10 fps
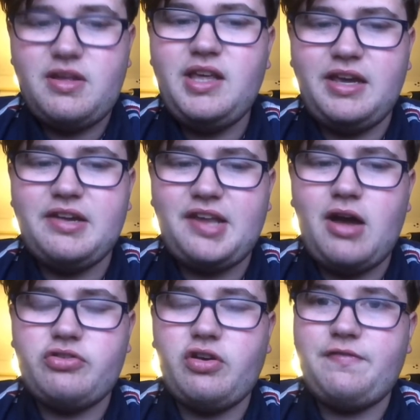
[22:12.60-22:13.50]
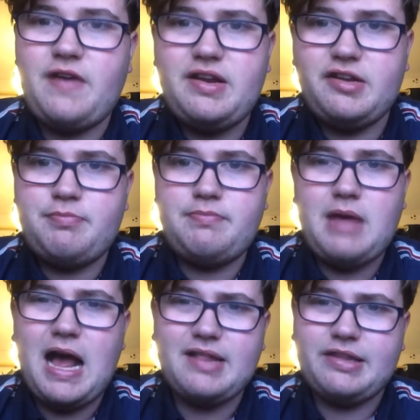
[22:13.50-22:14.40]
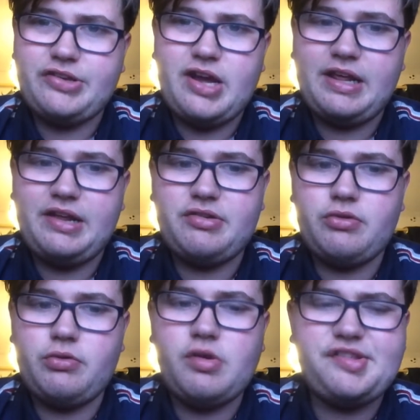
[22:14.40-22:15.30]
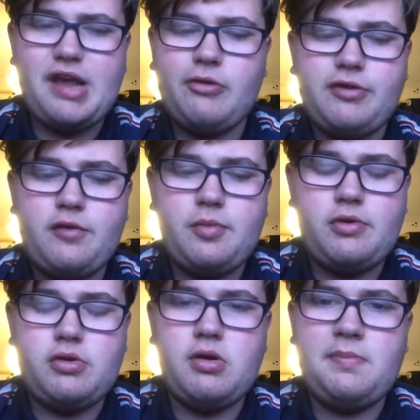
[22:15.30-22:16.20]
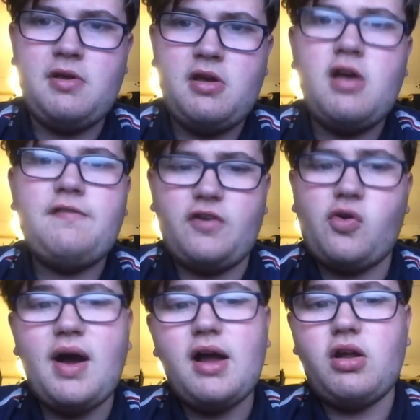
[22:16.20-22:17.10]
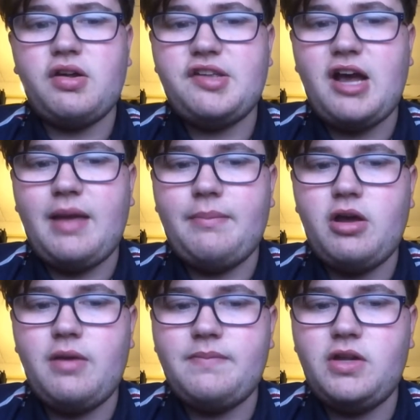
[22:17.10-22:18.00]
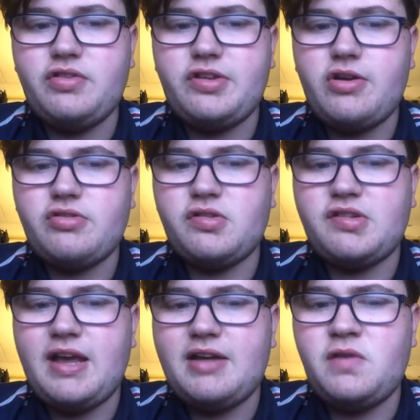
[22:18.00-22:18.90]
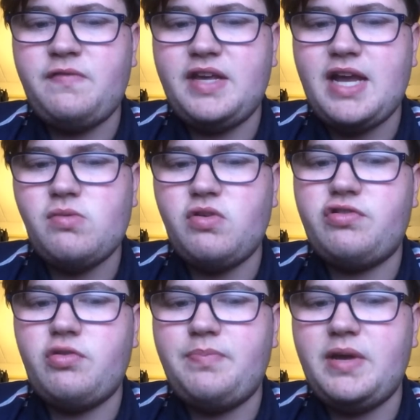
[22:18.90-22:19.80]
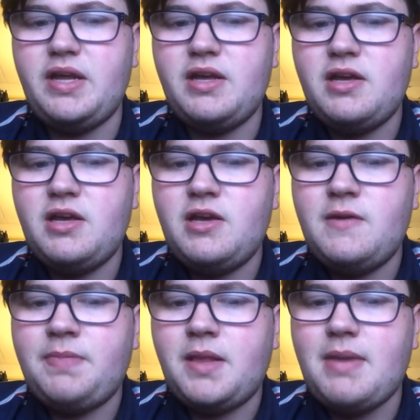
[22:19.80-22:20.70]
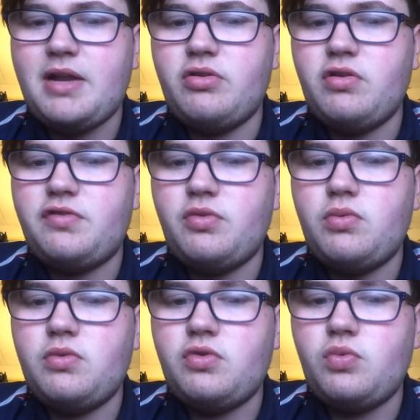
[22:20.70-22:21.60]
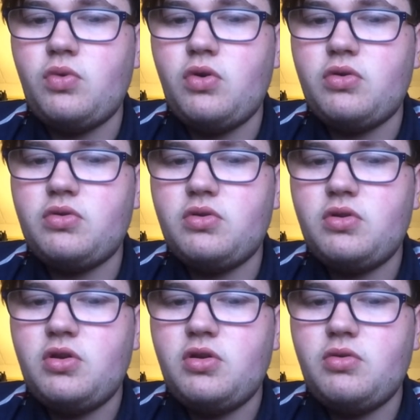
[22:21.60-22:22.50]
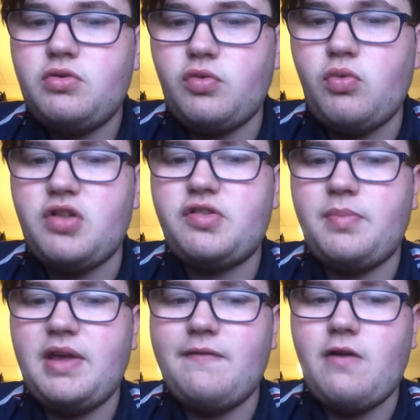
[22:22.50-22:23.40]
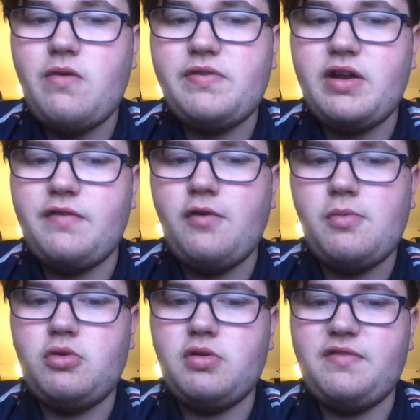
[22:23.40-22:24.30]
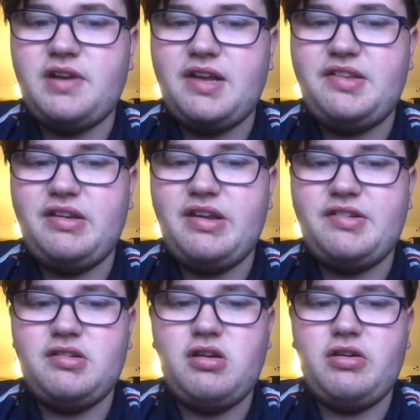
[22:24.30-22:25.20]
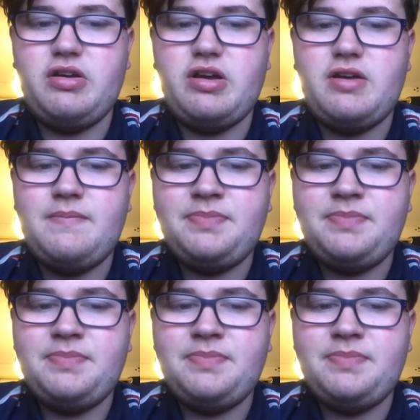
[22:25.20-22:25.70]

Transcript: you could tell John Fenty's had this idea to sell the football club for quite a long time. Um, he also goes on to say, I don't think anyone should be mad enough to walk." to want to be involved in a football club for 19 years and longer.